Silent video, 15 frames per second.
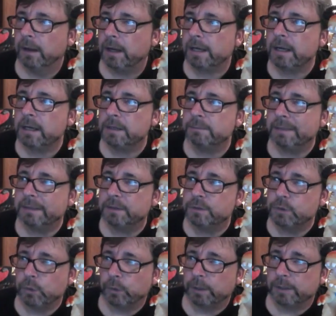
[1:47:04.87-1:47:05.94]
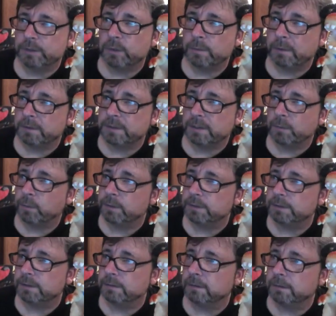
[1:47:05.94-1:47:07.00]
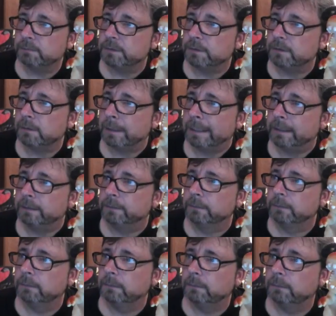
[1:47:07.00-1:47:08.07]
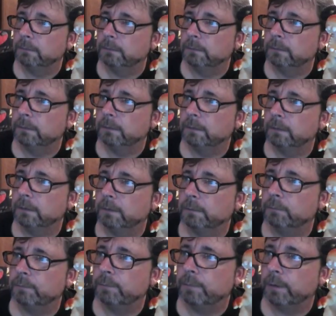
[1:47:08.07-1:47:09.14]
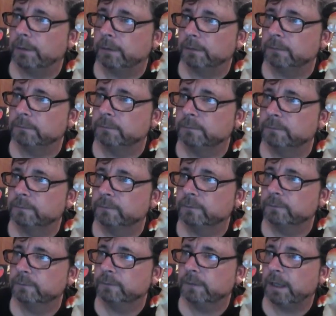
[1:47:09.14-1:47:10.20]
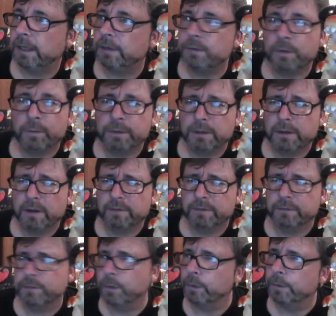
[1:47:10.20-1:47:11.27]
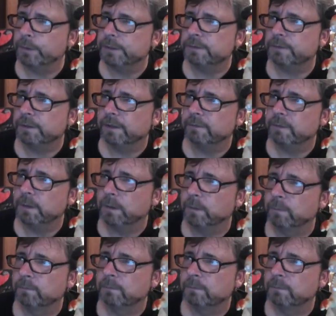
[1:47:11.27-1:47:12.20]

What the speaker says: I kind of made the joke. I told him I wanted him to grade it. But I don't know what the cover photo is for that video.